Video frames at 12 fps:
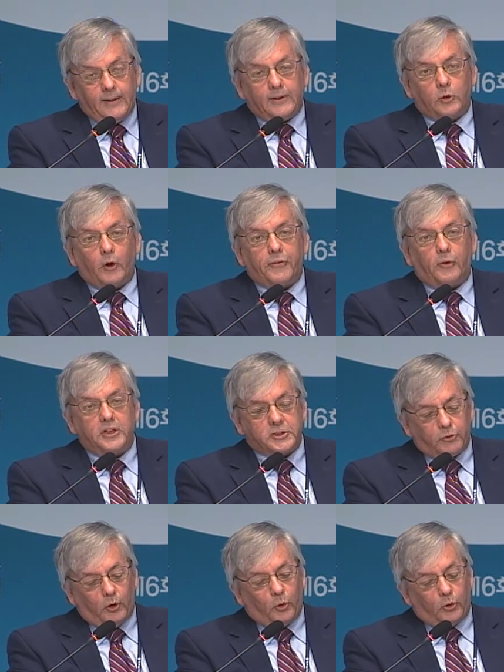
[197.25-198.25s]
North Korea's
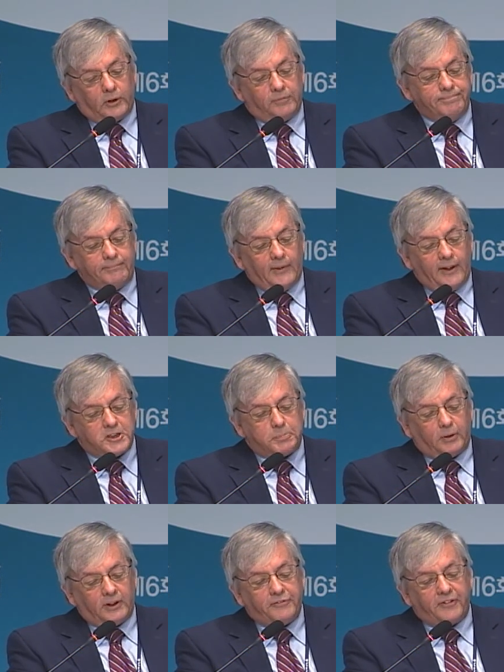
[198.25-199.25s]
role as a
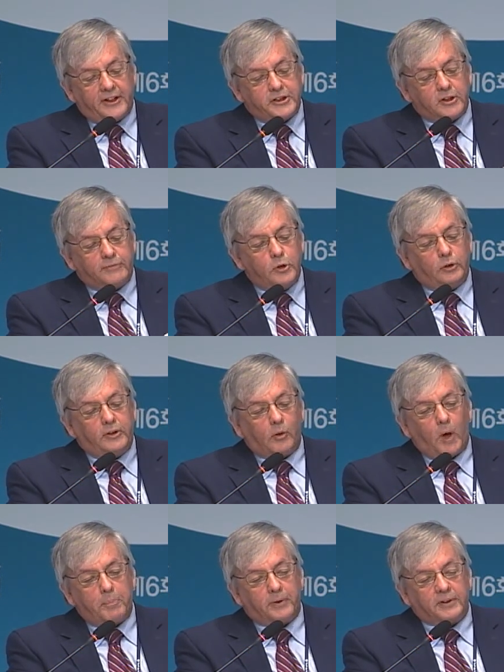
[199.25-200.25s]
proliferator of nuclear
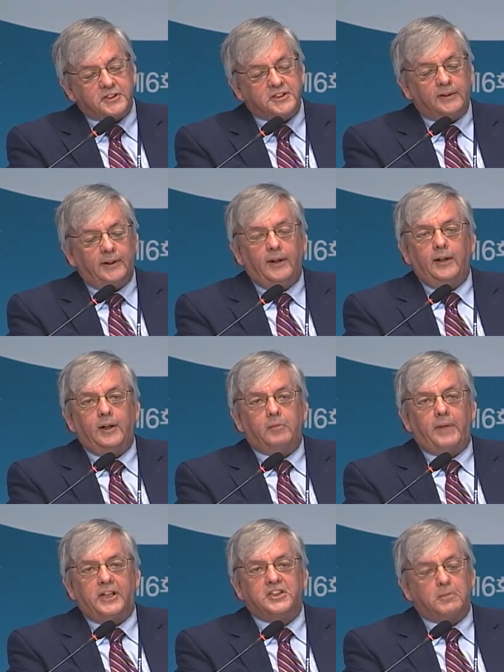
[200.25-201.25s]
weapons
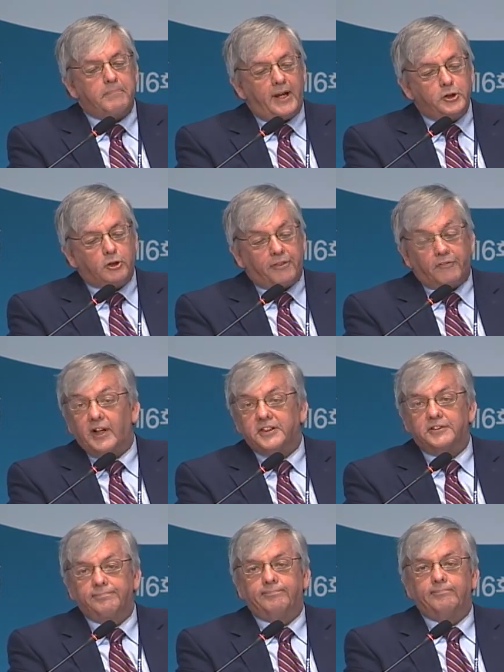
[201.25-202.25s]
makes it a major
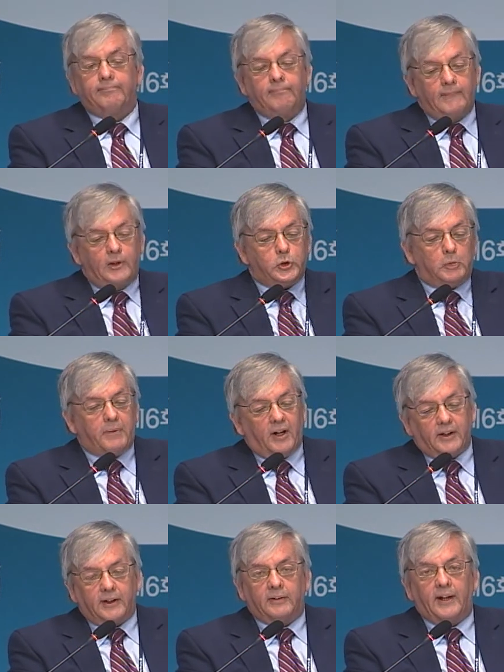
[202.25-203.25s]
threat to
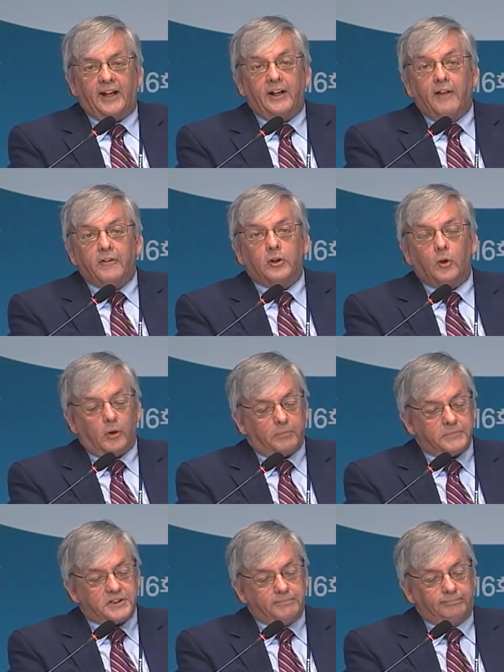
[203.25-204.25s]
American and other norms.